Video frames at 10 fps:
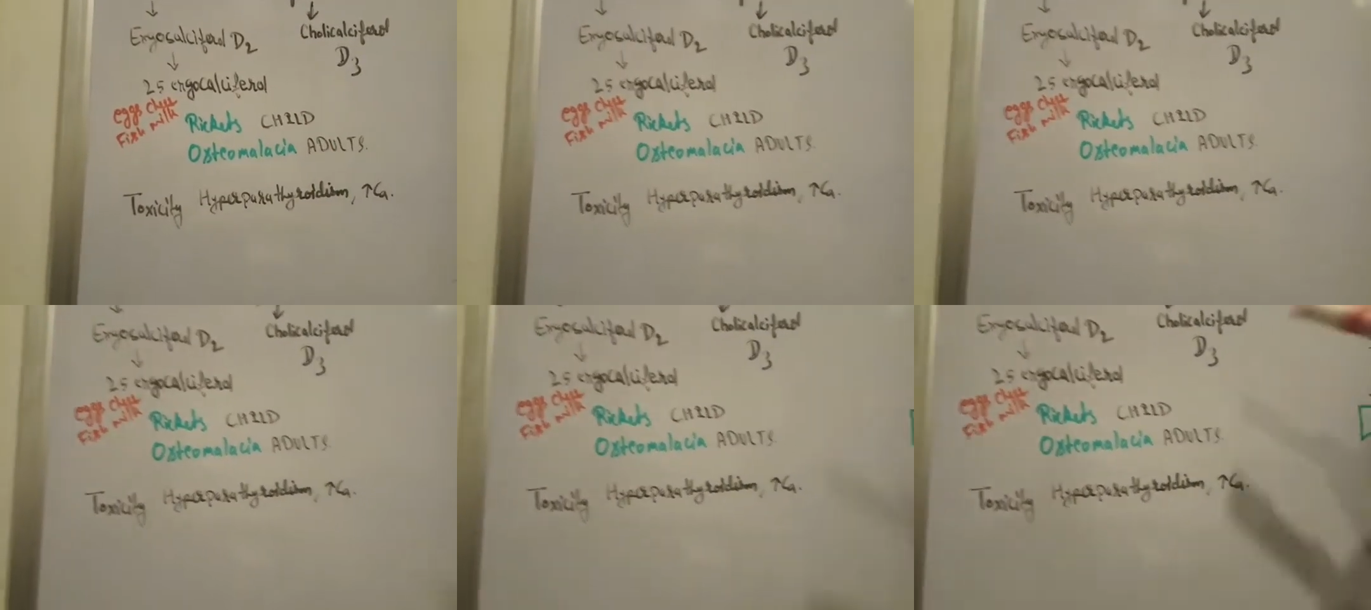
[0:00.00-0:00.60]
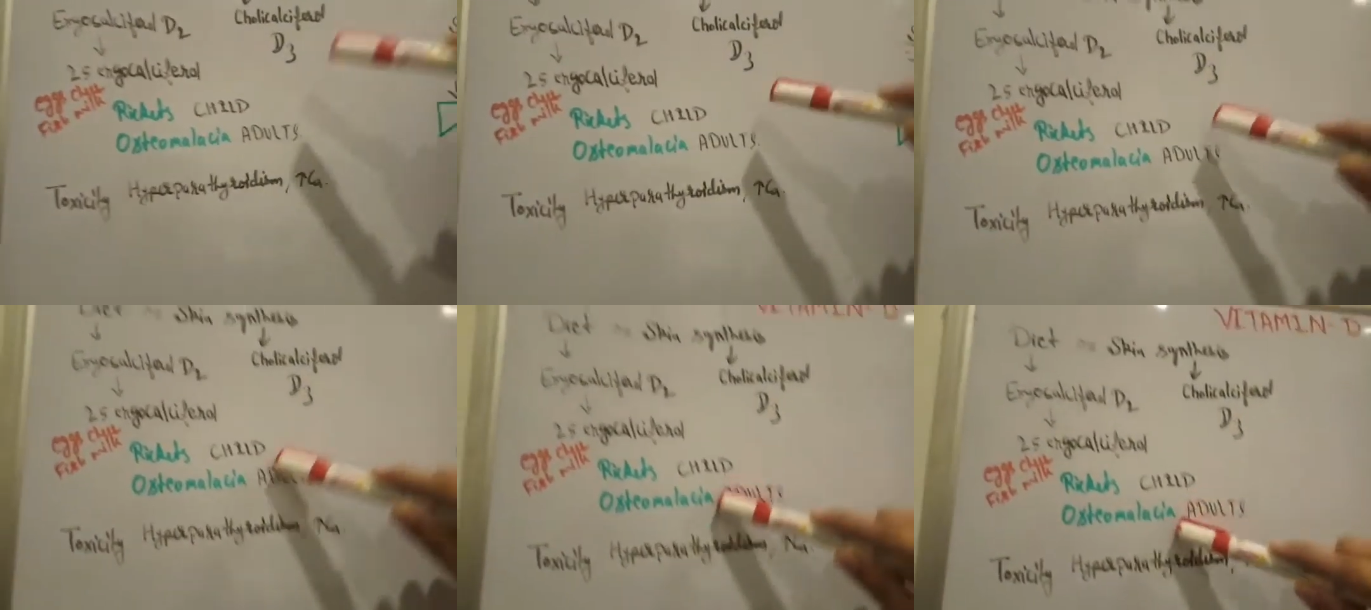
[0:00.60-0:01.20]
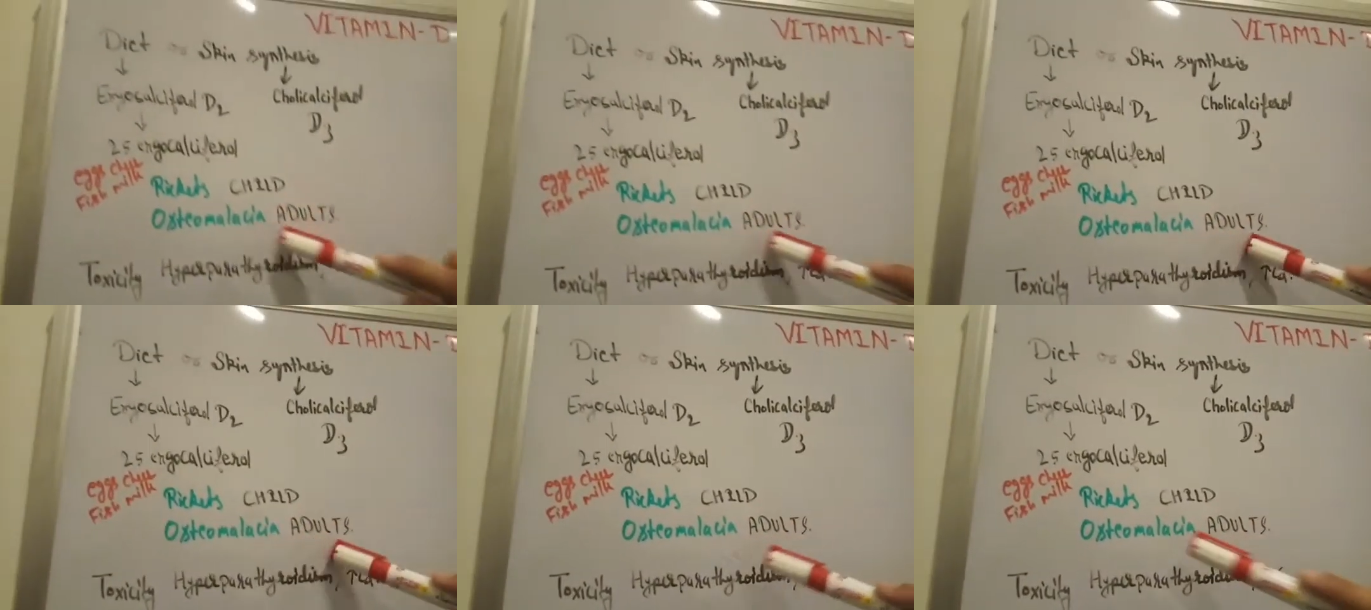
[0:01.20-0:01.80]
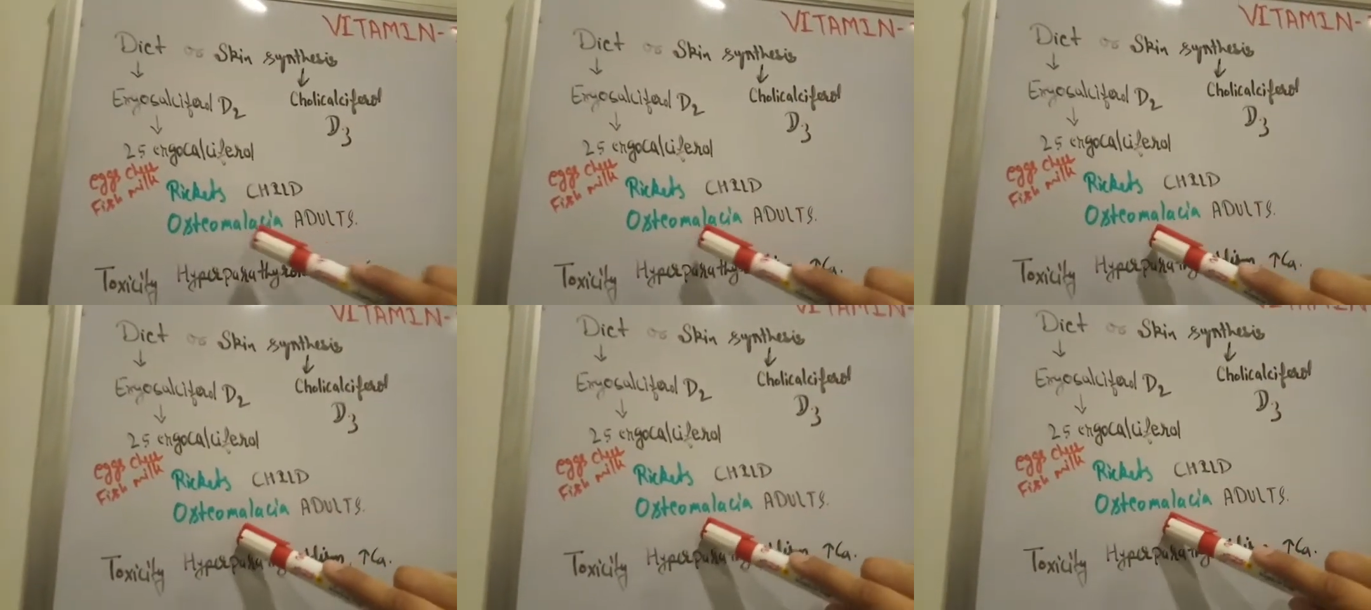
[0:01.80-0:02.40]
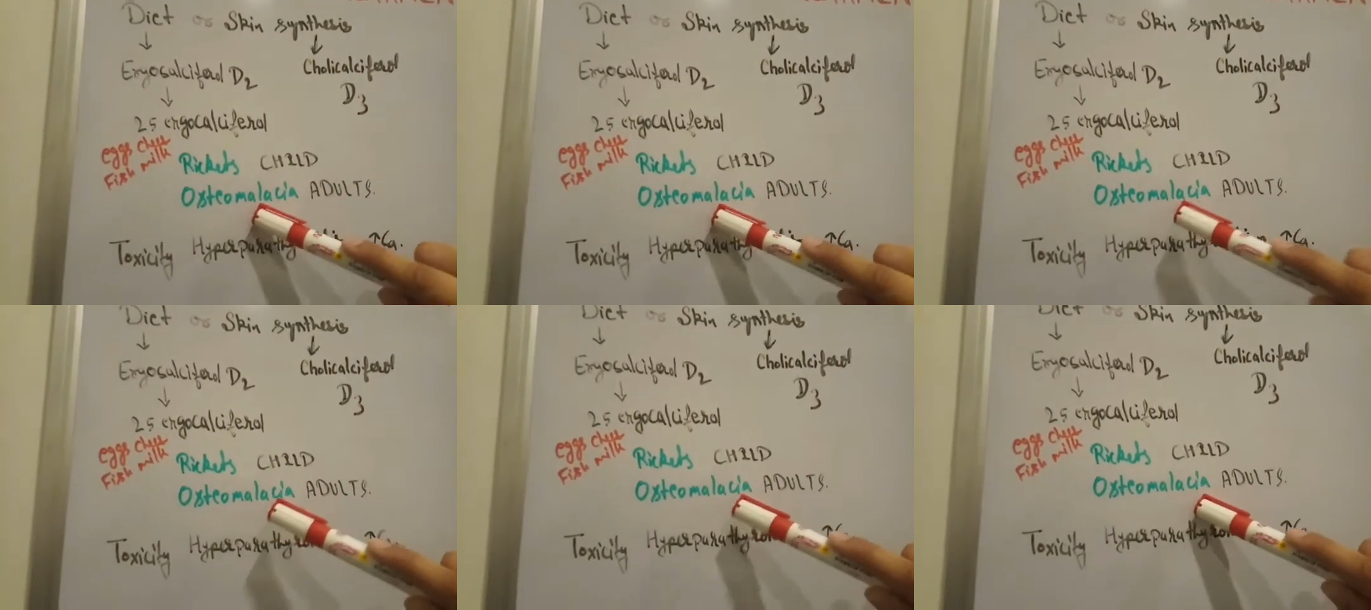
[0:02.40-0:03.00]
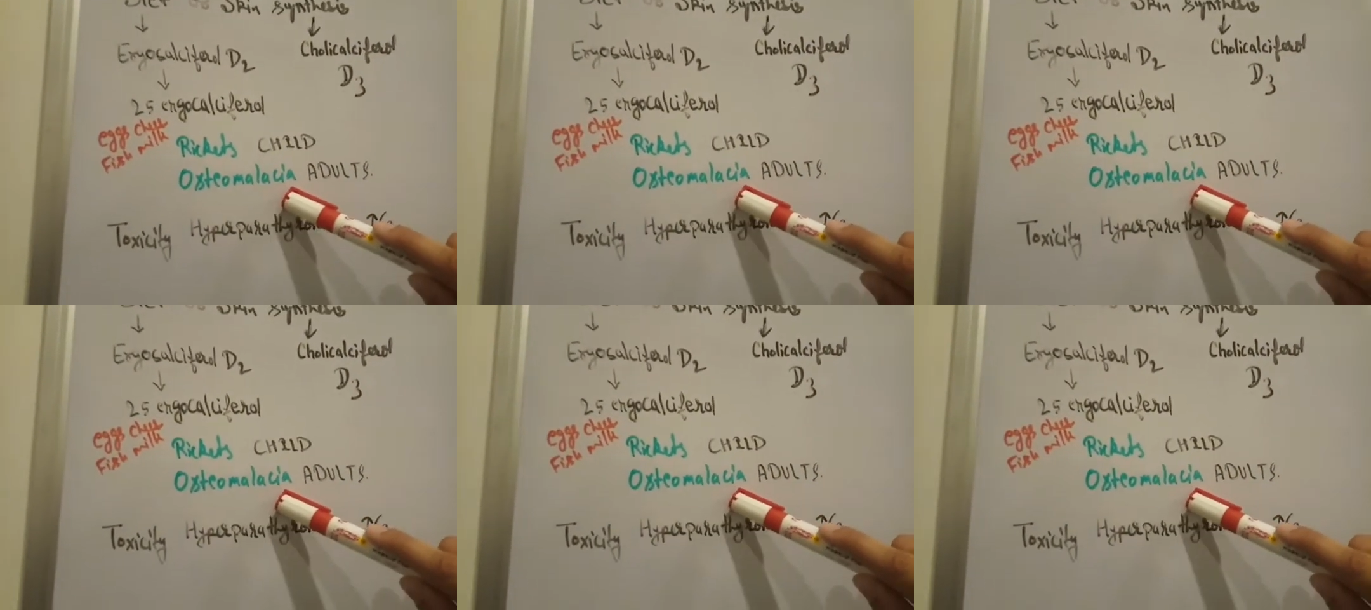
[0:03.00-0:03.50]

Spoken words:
Nobody's mouth can be seen.